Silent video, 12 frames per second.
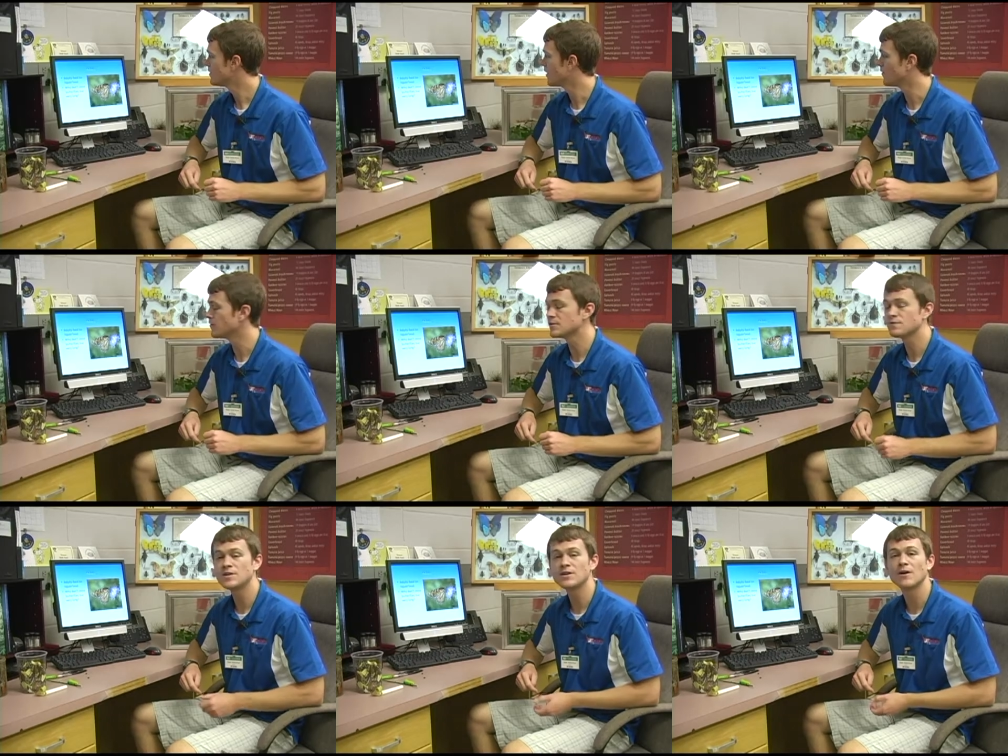
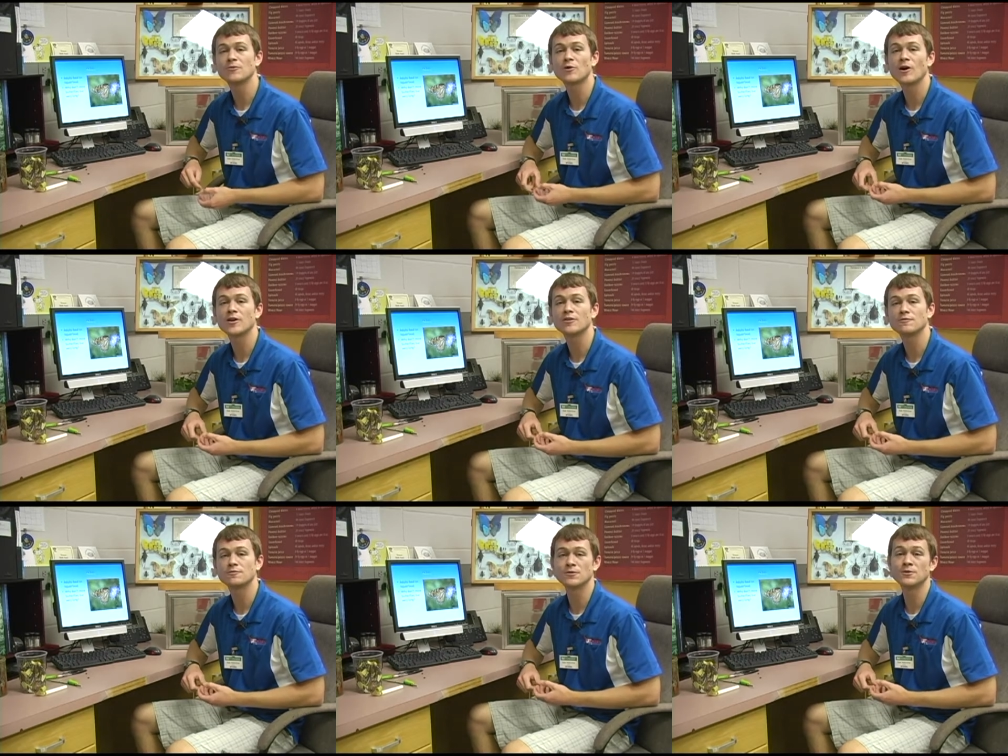Others feed on rotting
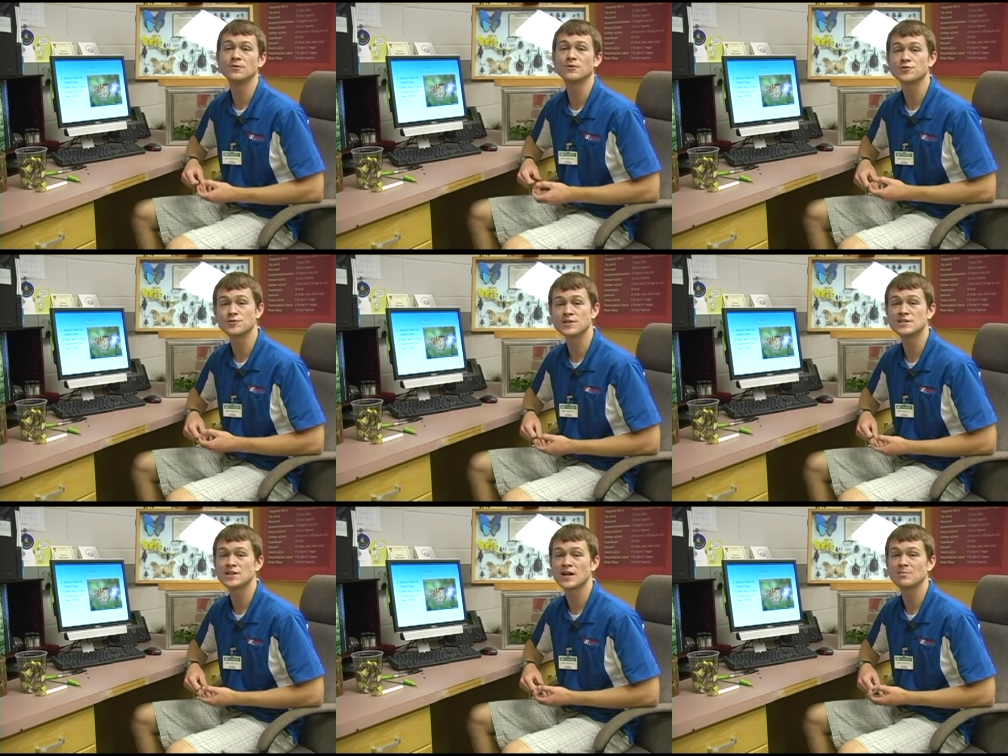fruit or tree
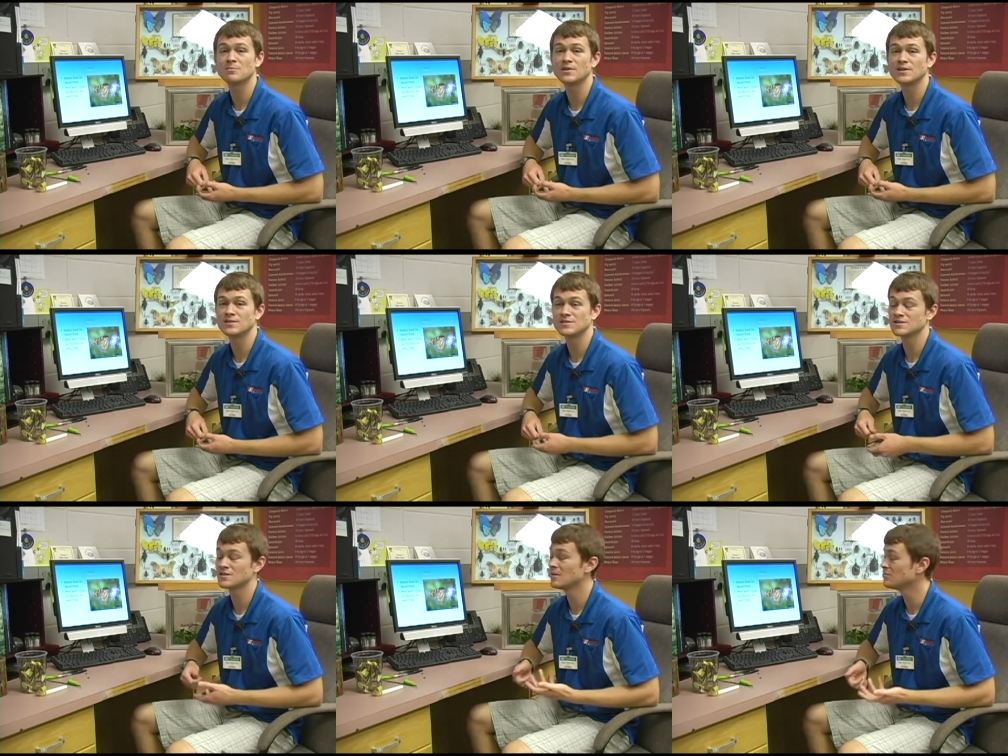sap, and
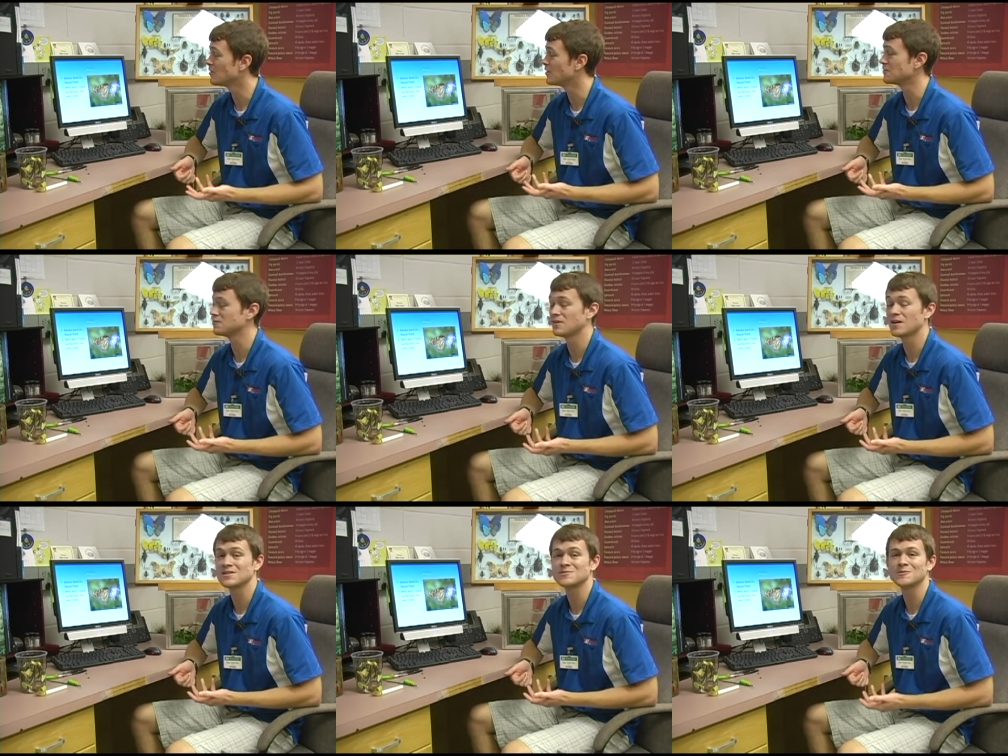some
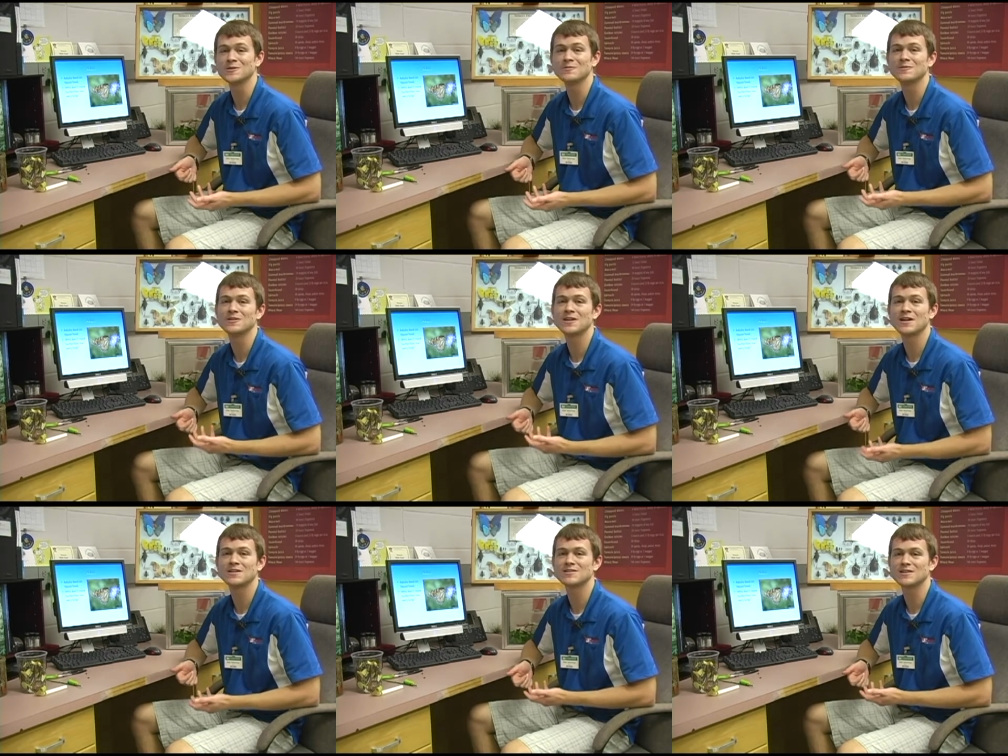butterflies will even
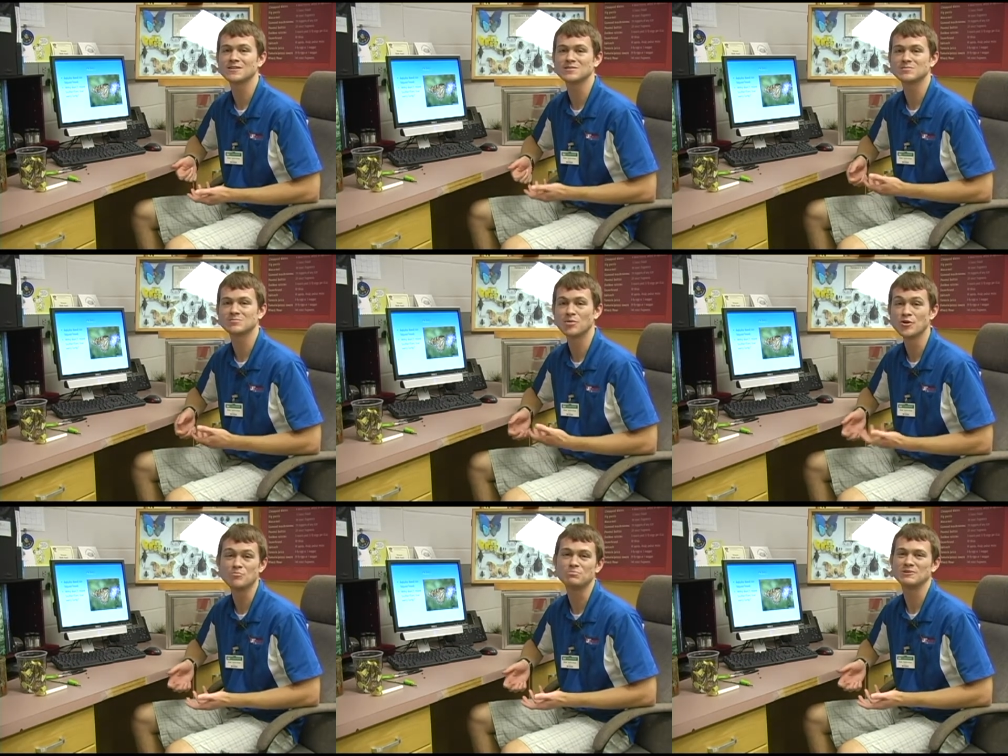land on
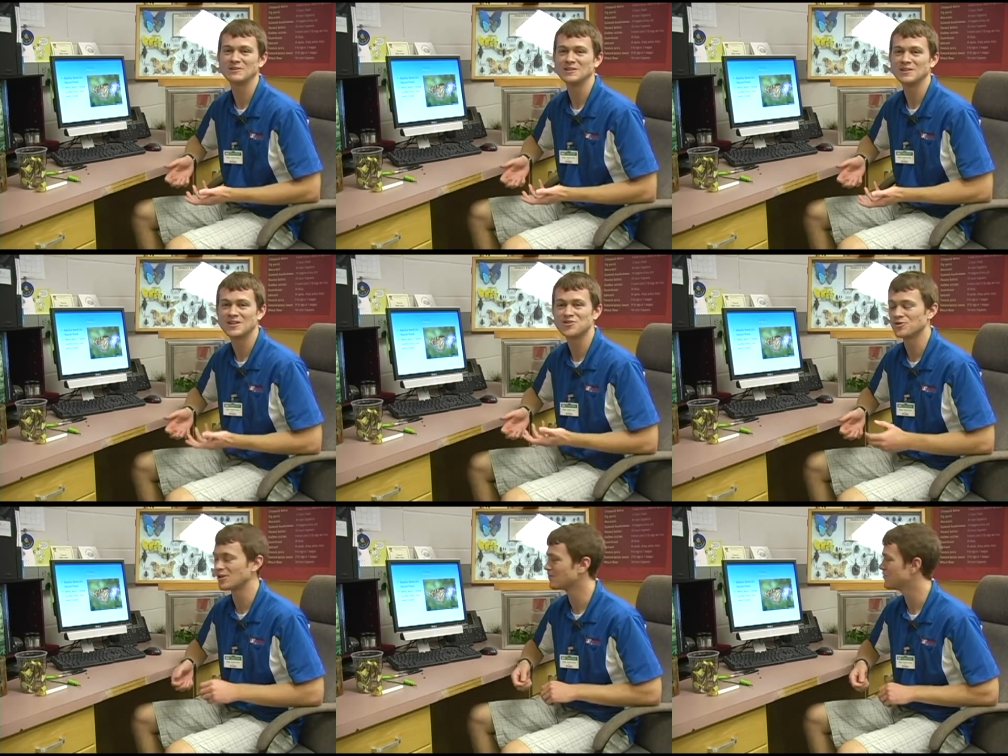poop and
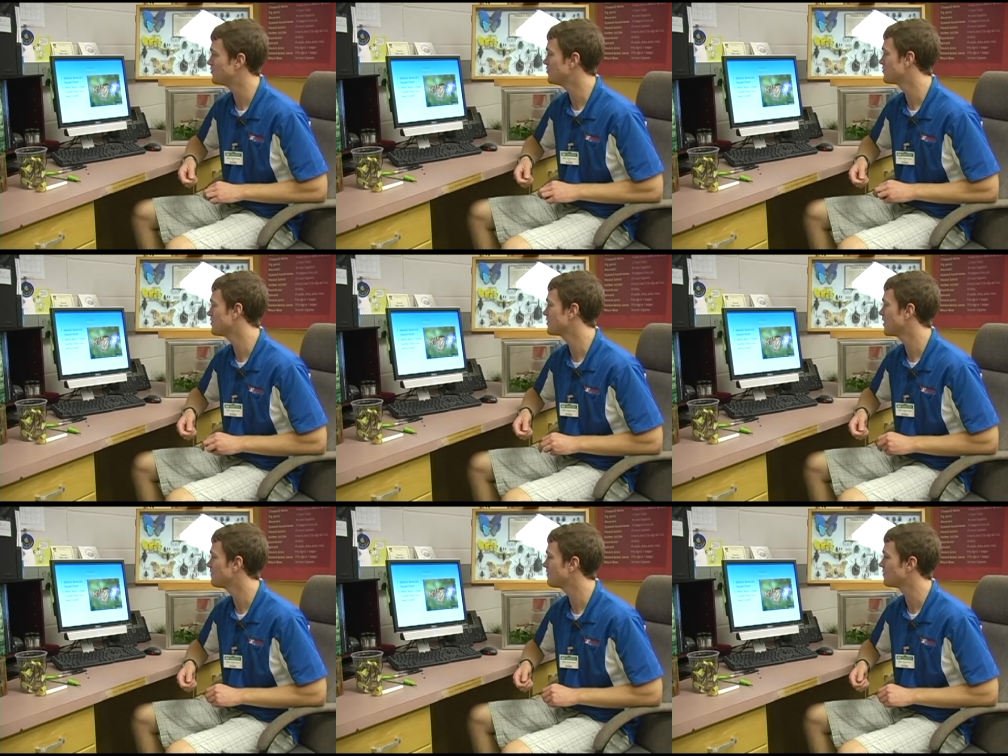drink the juices
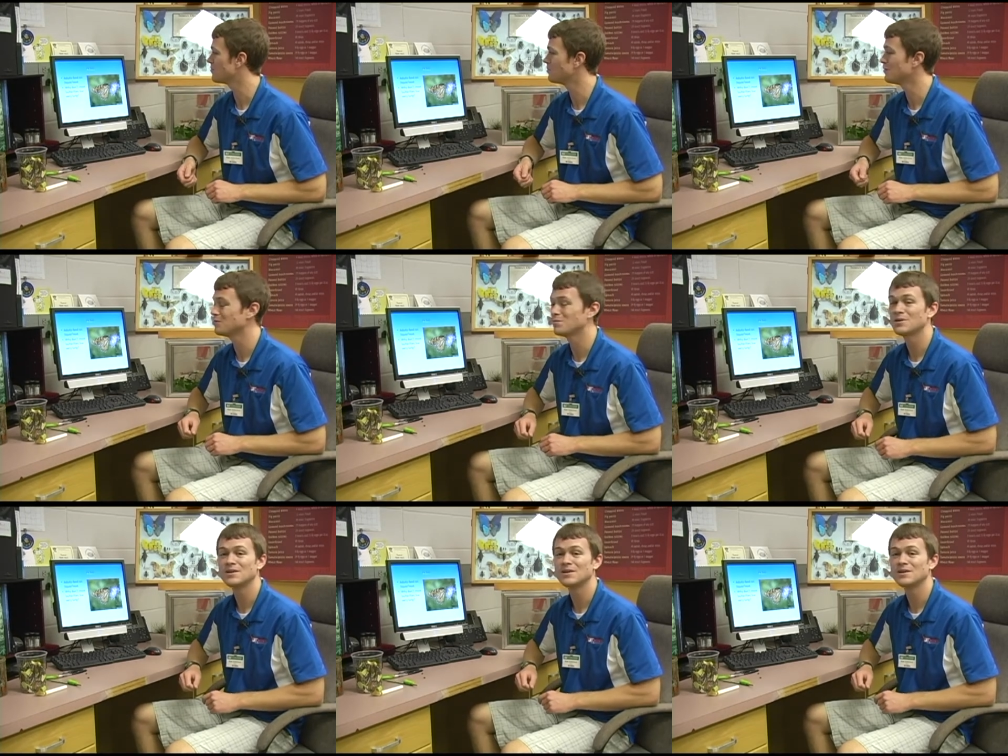off of the poop.